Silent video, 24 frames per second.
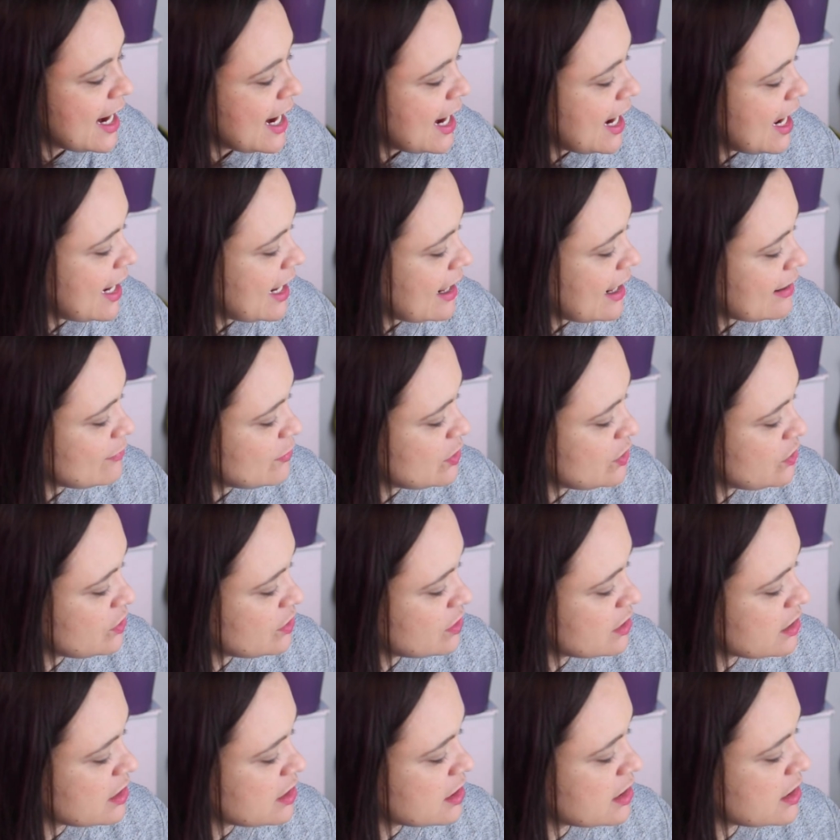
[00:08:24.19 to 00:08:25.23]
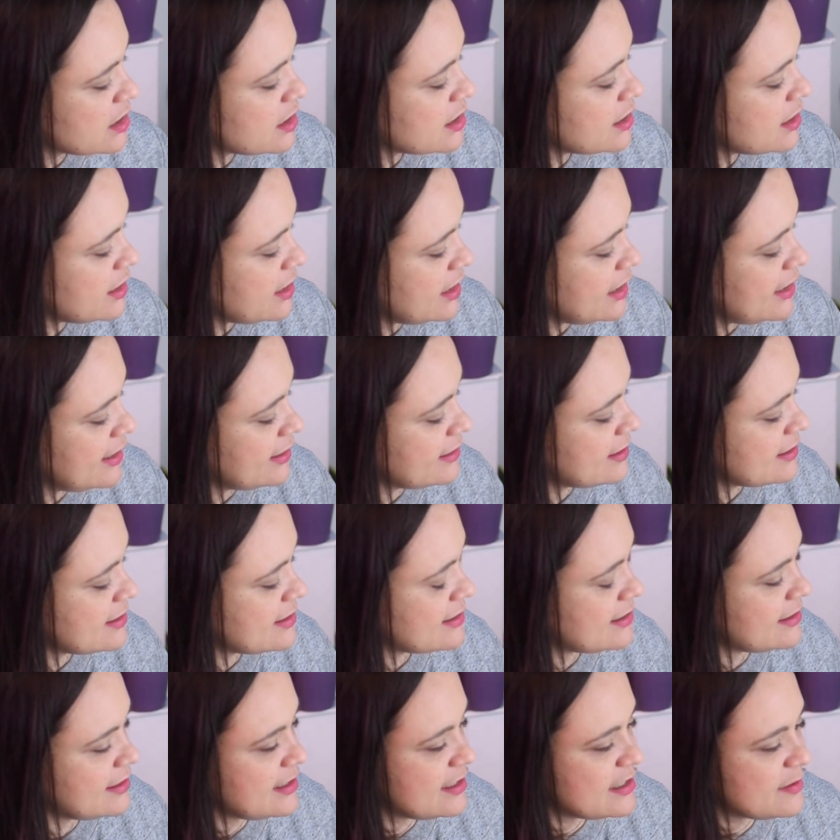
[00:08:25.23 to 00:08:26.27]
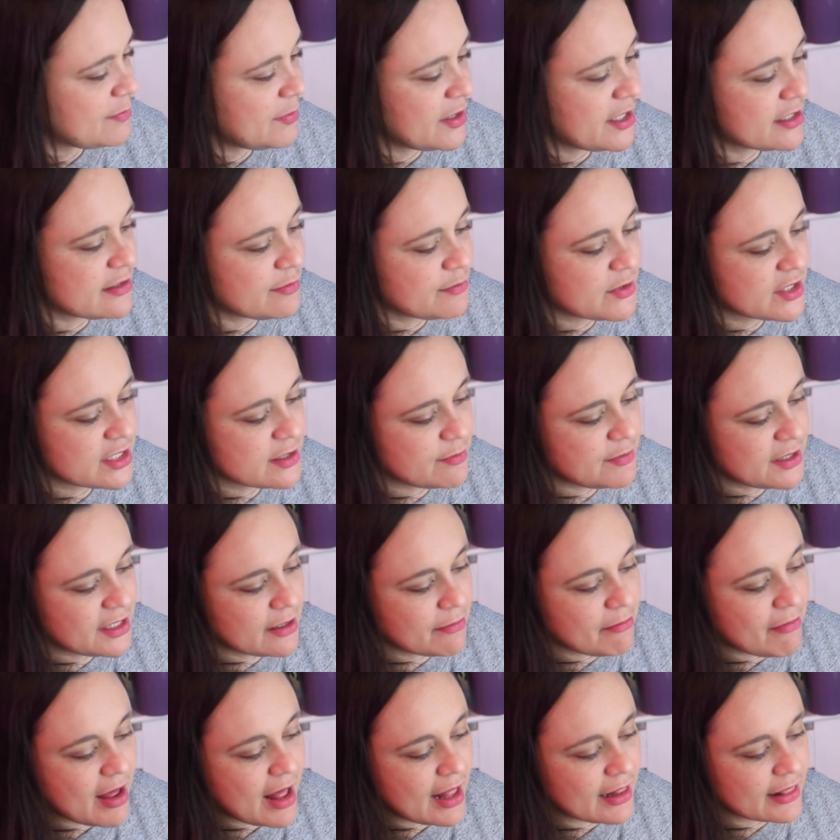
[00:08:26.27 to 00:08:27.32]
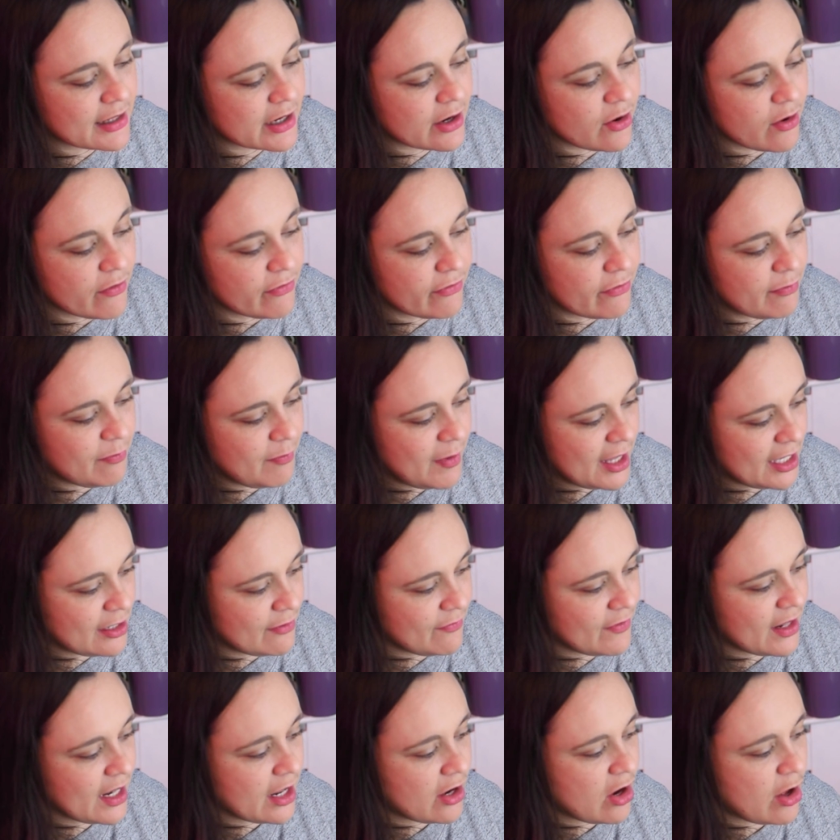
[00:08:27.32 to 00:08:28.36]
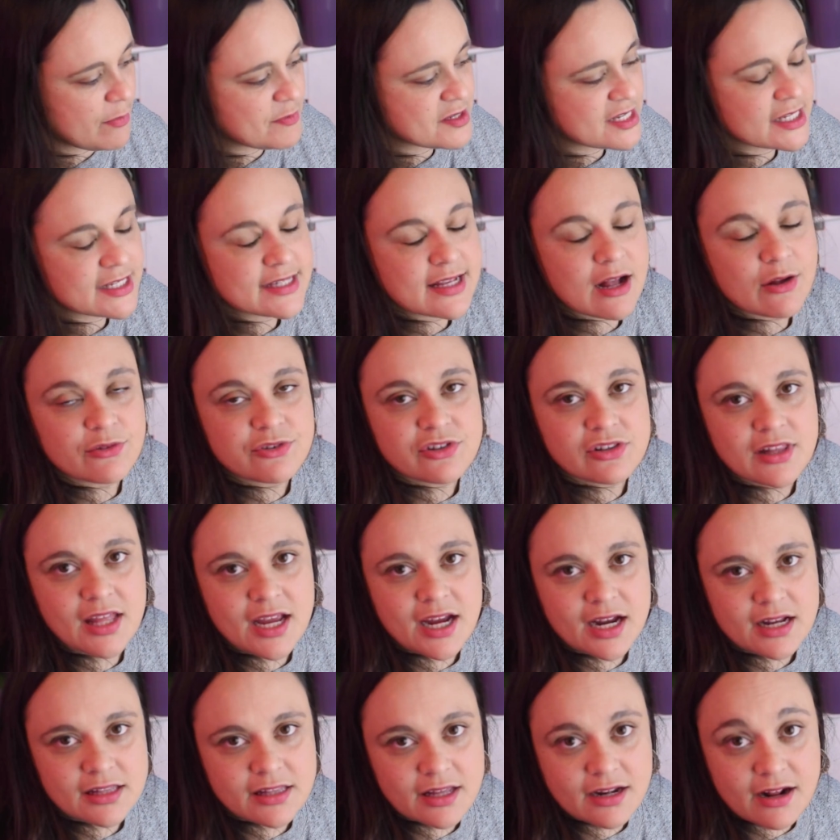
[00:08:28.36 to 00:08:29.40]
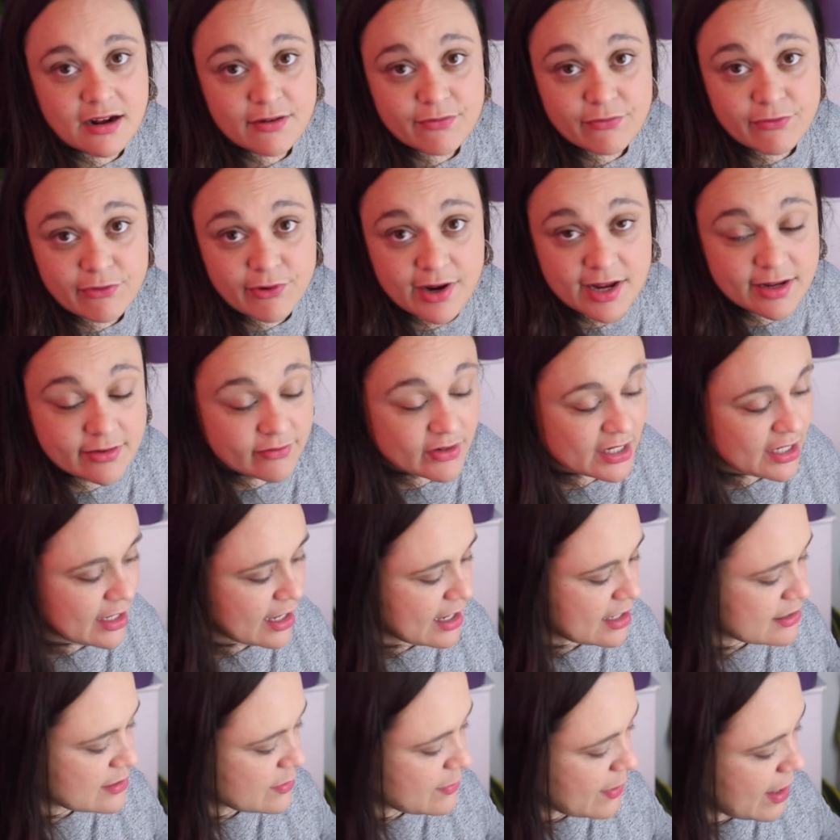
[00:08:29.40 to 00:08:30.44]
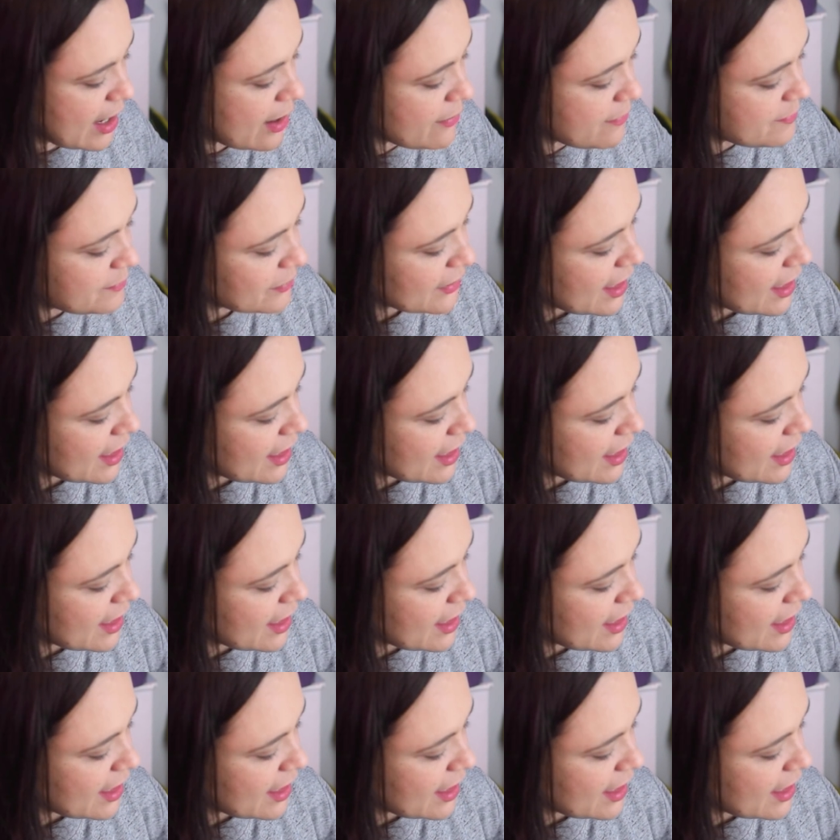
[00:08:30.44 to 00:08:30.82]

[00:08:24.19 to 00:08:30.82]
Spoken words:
And I'm sure this plant must be the mother of many Phalaenopsis out there that are fragrant as well.